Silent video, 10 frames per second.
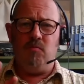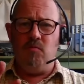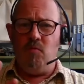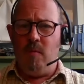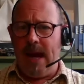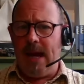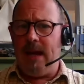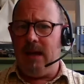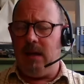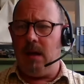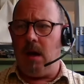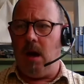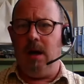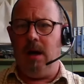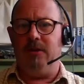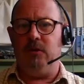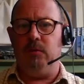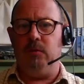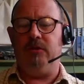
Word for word: really highlighted